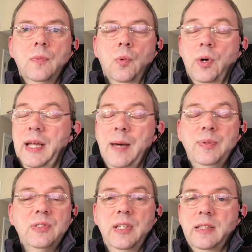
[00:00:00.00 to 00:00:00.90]
What
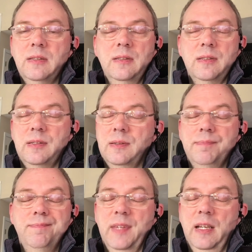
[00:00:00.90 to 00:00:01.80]
happens next is
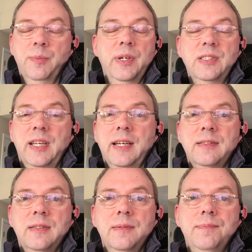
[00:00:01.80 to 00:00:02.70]
anybody's
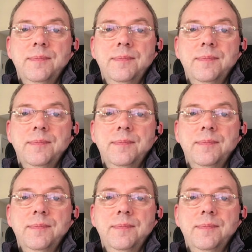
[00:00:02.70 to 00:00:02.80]
guess.